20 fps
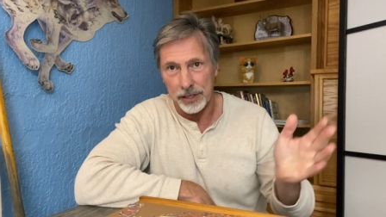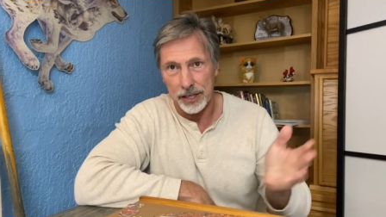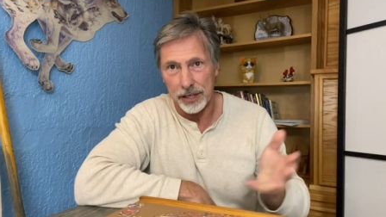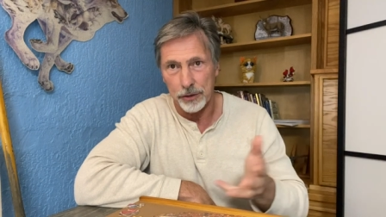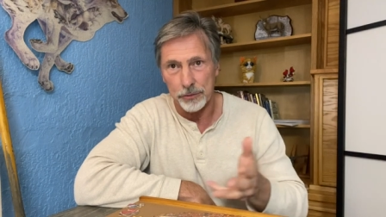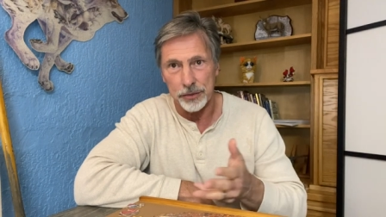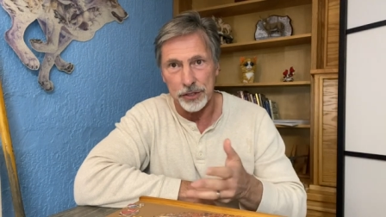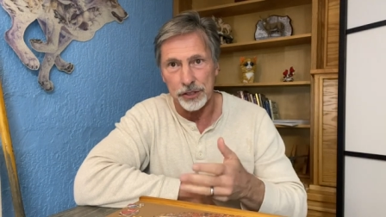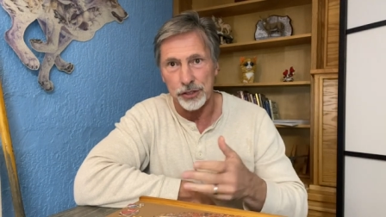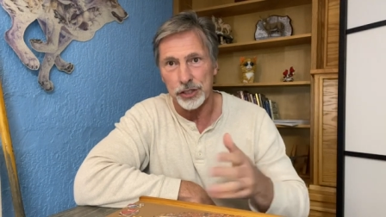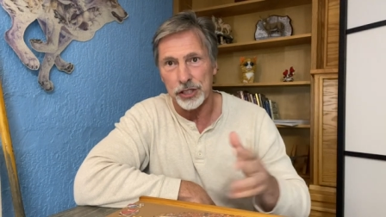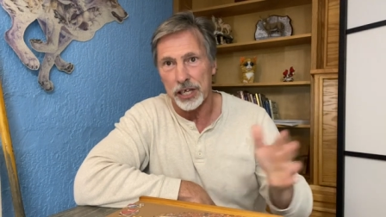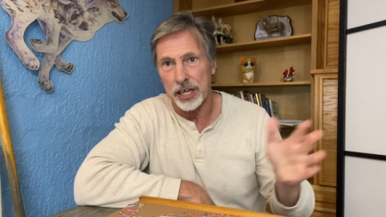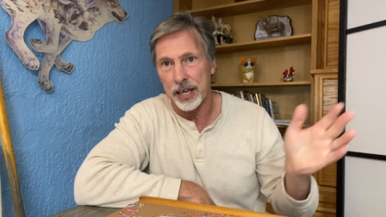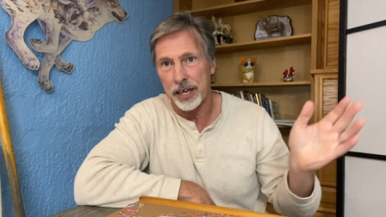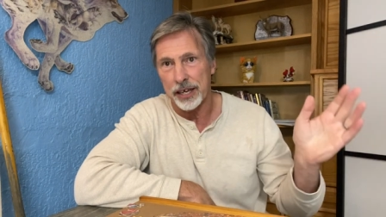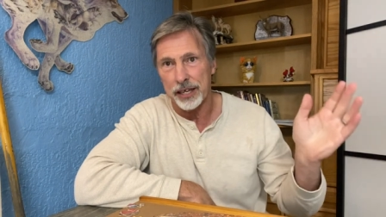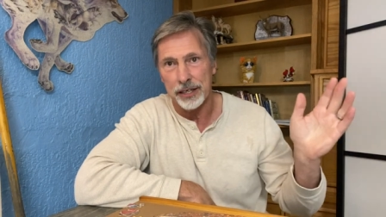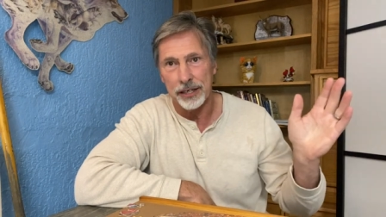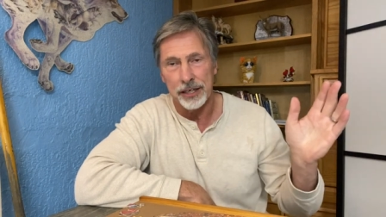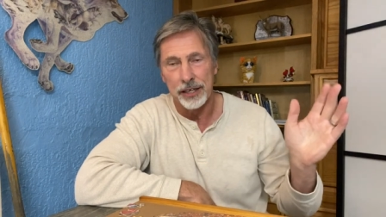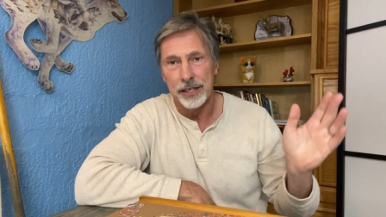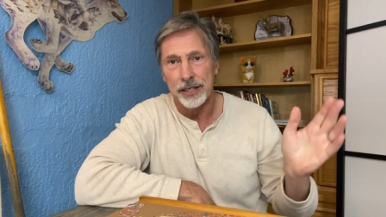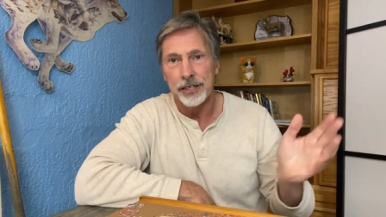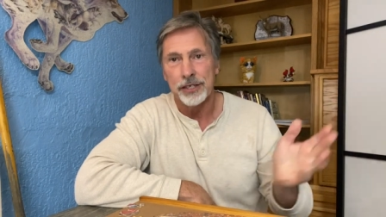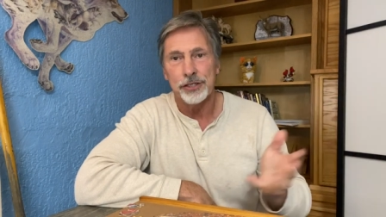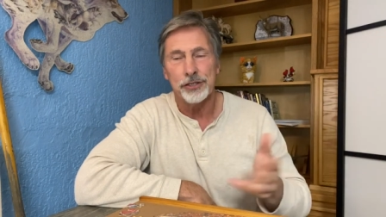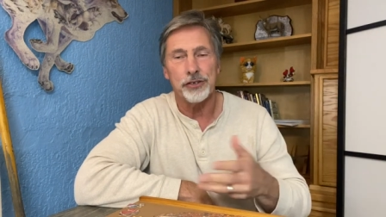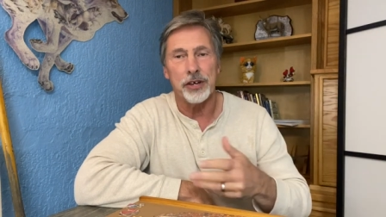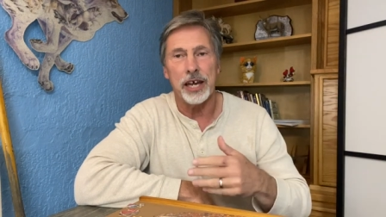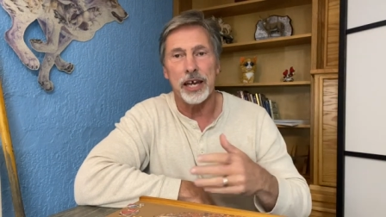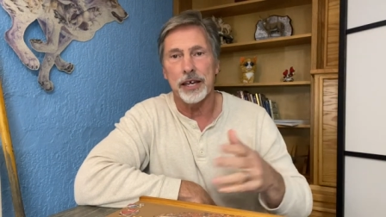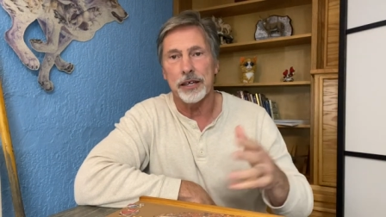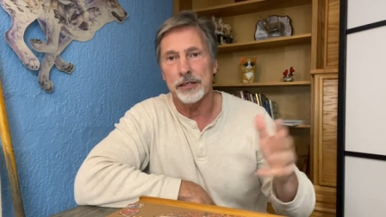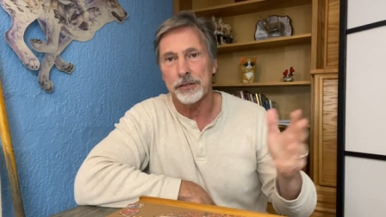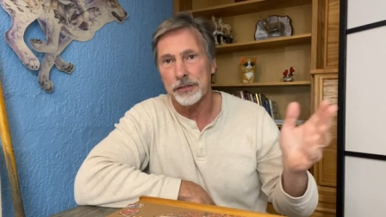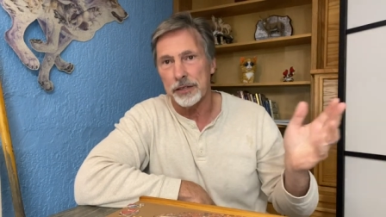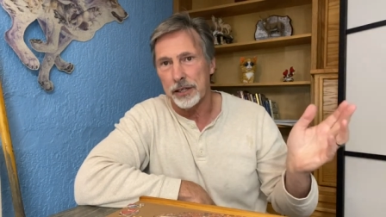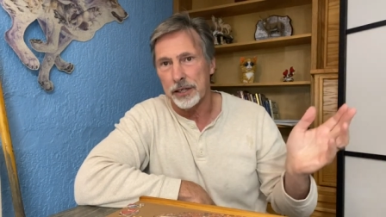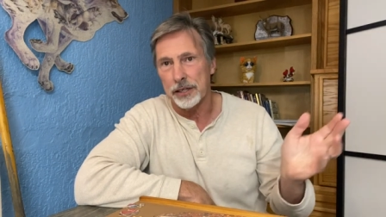help the GI
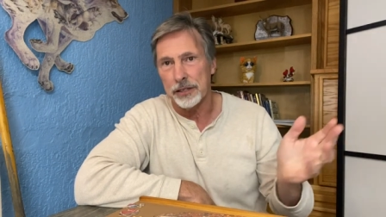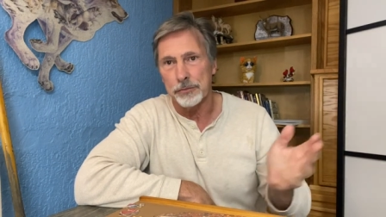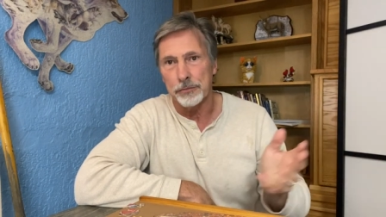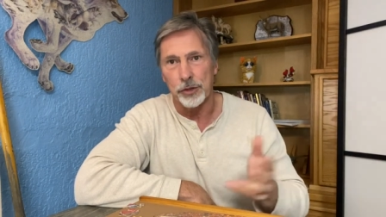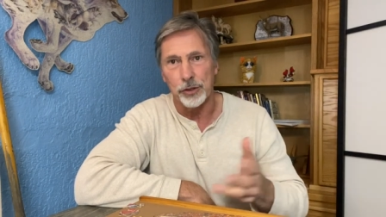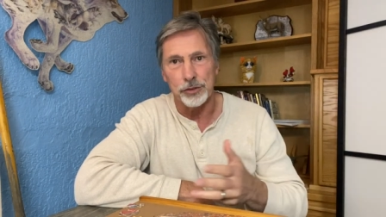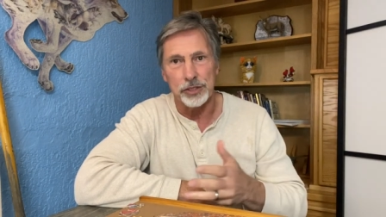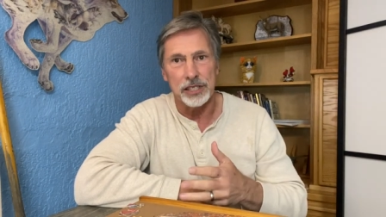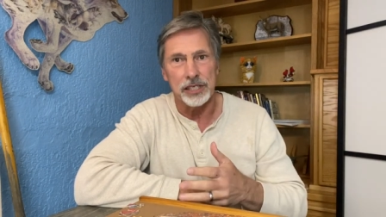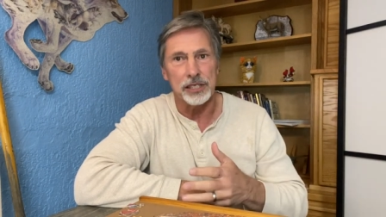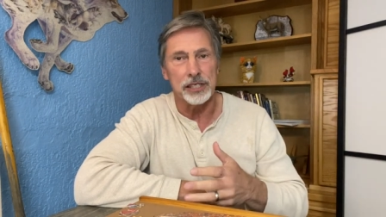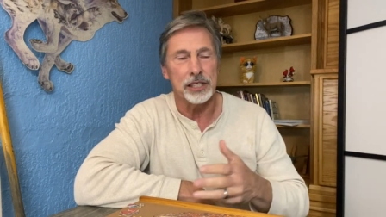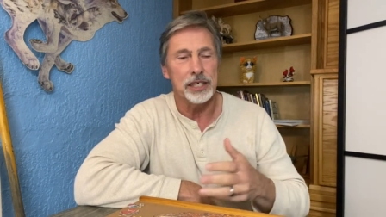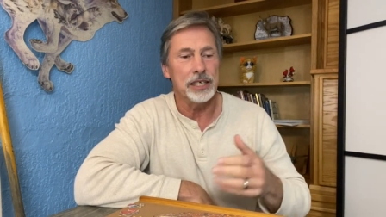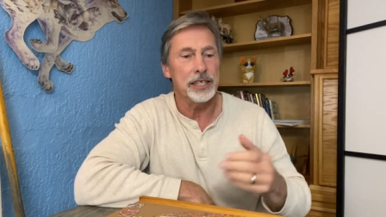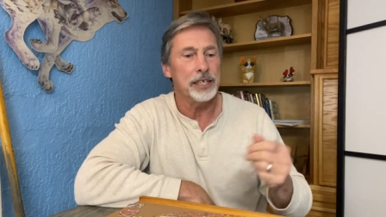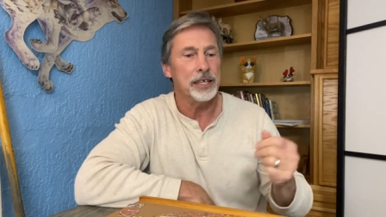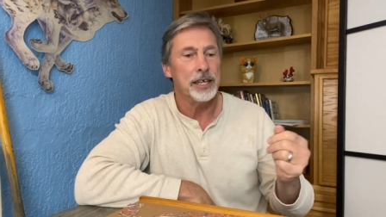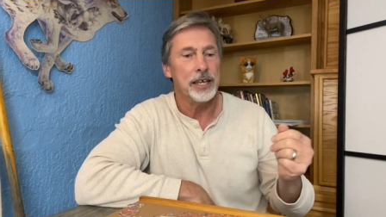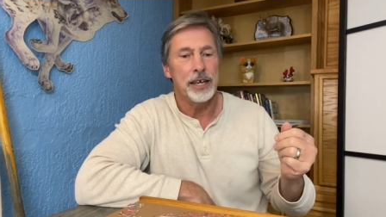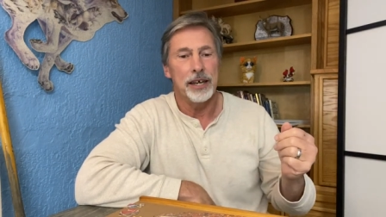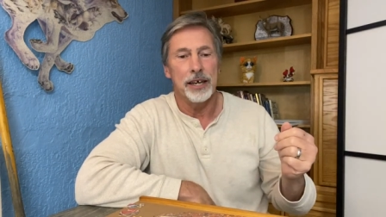tract motility.